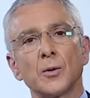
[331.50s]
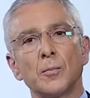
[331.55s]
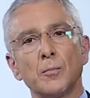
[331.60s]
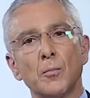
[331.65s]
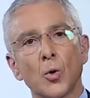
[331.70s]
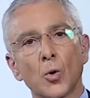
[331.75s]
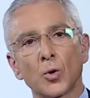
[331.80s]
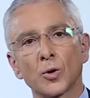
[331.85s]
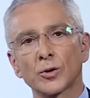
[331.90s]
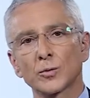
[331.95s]

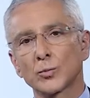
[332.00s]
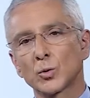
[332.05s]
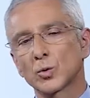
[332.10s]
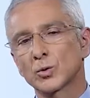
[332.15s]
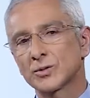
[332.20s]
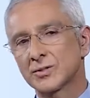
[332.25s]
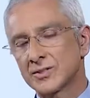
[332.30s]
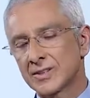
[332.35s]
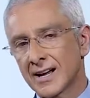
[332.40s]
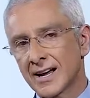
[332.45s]
more and more
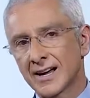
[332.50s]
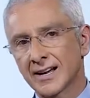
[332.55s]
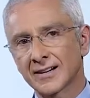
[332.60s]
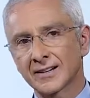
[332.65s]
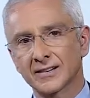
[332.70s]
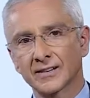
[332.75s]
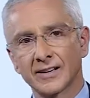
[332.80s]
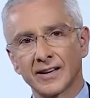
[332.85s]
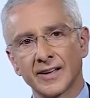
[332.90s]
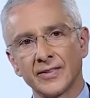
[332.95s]

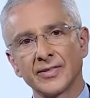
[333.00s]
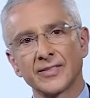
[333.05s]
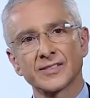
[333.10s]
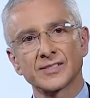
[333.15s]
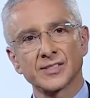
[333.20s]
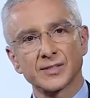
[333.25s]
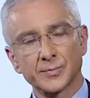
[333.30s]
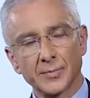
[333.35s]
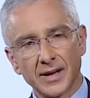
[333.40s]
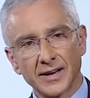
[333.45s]
data in the
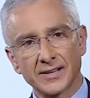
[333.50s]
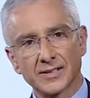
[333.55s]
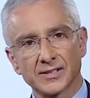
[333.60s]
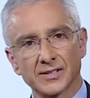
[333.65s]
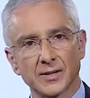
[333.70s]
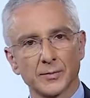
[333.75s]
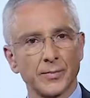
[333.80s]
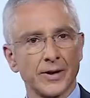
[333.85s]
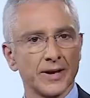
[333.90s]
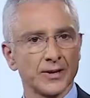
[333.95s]

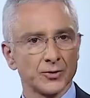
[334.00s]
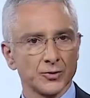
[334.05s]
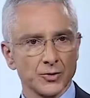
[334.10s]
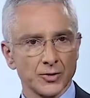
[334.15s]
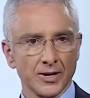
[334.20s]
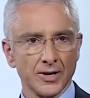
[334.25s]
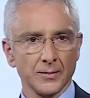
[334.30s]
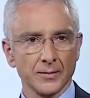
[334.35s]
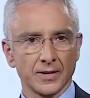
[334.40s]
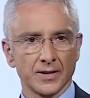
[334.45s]
space about
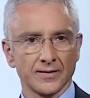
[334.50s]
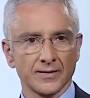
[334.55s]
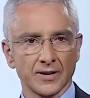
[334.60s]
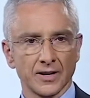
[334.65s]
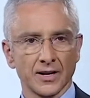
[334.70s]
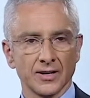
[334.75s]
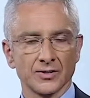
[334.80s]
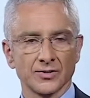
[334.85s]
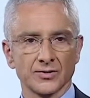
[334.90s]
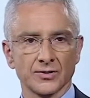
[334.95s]
treatment of
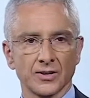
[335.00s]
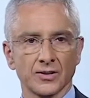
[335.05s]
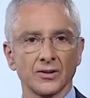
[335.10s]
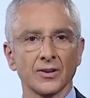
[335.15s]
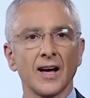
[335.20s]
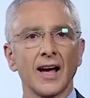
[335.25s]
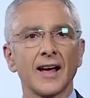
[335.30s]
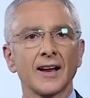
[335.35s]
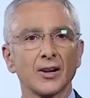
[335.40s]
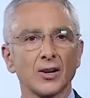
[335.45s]
cholesterol
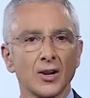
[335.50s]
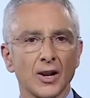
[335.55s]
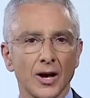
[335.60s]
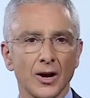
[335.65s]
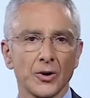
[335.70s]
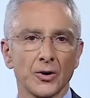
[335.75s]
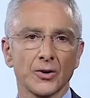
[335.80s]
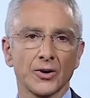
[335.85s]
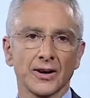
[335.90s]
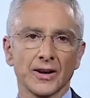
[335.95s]
and
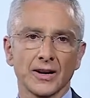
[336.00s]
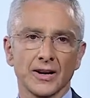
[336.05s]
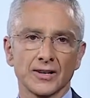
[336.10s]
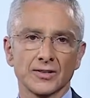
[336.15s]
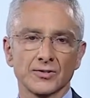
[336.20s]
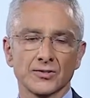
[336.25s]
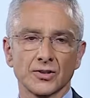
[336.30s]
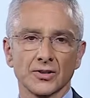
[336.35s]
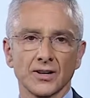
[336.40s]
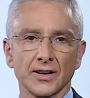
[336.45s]
lowering
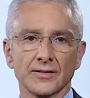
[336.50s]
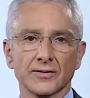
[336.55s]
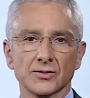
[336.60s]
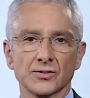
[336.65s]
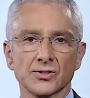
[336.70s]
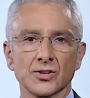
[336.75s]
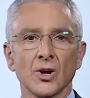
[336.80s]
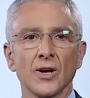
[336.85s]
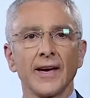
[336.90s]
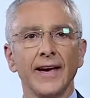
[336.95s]
cholesterol
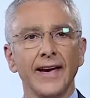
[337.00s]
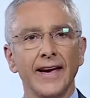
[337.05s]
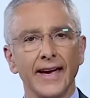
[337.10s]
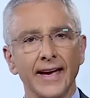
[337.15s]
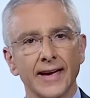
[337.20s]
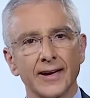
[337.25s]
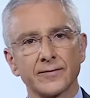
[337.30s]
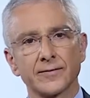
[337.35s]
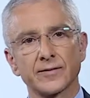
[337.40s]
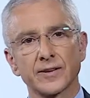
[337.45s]
levels,
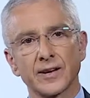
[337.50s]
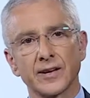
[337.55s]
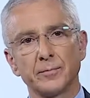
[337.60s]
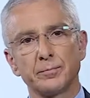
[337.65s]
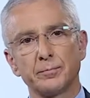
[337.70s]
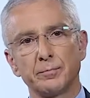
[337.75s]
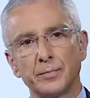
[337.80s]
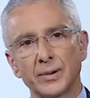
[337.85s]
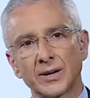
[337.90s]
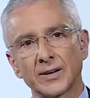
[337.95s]
every
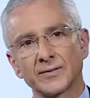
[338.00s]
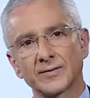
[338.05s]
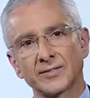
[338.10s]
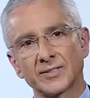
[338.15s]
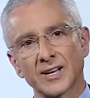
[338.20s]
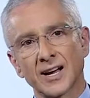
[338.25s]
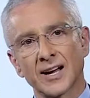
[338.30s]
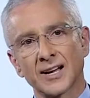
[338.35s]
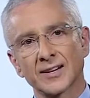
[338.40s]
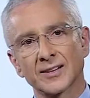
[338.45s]
bit of
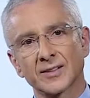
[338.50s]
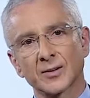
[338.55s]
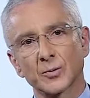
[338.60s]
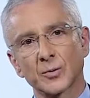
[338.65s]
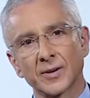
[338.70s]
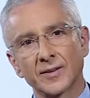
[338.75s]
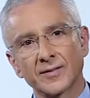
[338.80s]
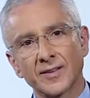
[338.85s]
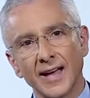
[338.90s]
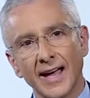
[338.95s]
data that
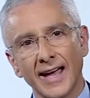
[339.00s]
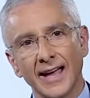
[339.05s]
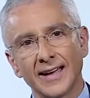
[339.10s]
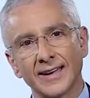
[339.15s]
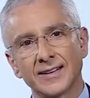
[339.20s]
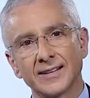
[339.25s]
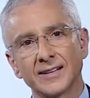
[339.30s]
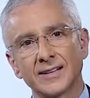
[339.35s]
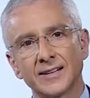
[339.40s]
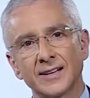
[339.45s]
we've
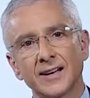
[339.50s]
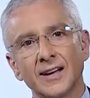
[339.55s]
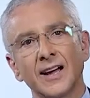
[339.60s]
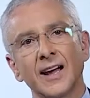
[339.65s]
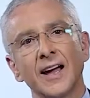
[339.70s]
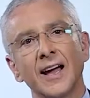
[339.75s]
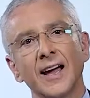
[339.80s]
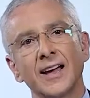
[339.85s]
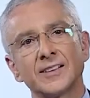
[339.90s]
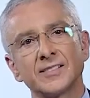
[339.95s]
had
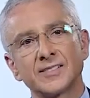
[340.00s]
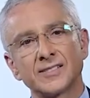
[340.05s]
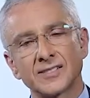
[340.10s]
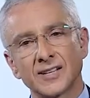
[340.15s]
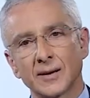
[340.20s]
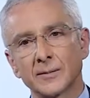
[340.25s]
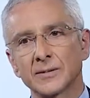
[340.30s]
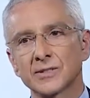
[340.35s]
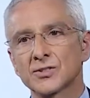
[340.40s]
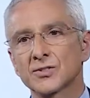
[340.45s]
has
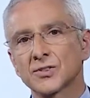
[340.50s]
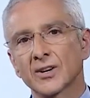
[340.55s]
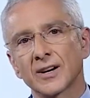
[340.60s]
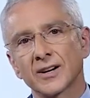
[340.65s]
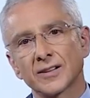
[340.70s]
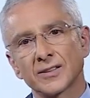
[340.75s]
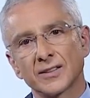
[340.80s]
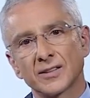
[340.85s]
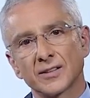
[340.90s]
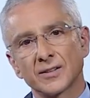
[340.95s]

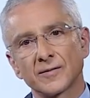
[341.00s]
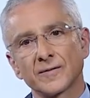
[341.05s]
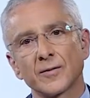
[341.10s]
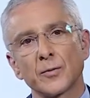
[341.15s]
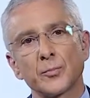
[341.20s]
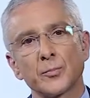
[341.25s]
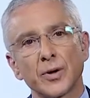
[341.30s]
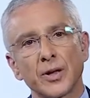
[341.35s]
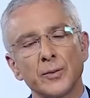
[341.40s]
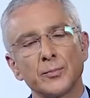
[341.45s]
demonstrated that for
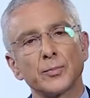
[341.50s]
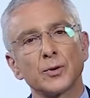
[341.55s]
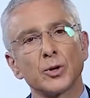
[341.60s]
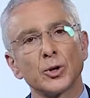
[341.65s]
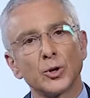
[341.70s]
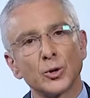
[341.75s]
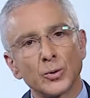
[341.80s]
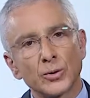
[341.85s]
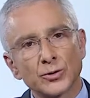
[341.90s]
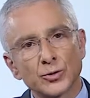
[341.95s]
people
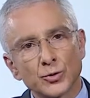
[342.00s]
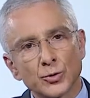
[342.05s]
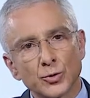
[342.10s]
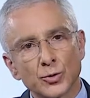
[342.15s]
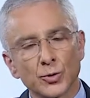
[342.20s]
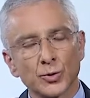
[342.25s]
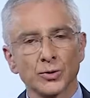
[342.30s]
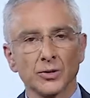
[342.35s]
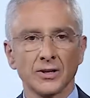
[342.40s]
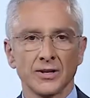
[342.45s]
who are
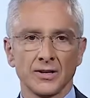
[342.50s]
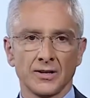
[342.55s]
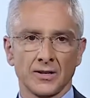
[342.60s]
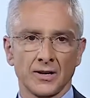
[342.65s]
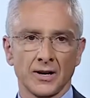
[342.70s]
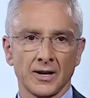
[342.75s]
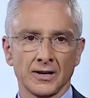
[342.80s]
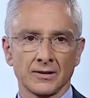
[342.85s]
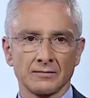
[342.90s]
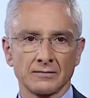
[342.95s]
truly at
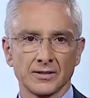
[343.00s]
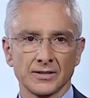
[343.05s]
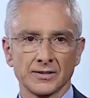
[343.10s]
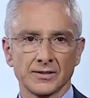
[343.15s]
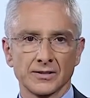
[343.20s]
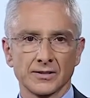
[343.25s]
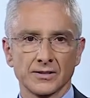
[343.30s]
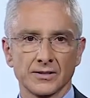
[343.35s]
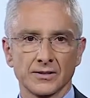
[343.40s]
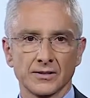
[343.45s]
high
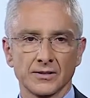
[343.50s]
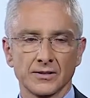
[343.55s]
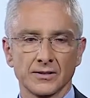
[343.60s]
risk,